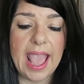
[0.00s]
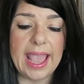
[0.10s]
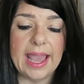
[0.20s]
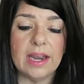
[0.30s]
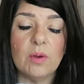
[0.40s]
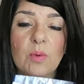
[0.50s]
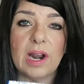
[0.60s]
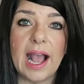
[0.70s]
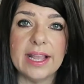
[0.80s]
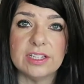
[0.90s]
And what
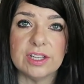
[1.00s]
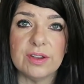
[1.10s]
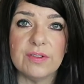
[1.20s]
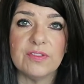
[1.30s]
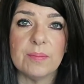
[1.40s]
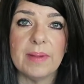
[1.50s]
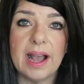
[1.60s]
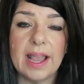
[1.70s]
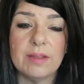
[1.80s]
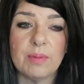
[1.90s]
I do for
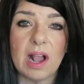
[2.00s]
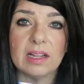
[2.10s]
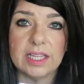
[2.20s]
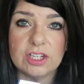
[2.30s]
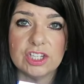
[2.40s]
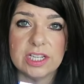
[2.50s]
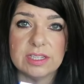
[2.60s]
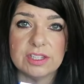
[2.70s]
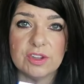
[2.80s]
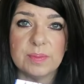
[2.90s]
my broccoli and
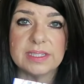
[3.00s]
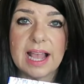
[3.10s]
cheese soup is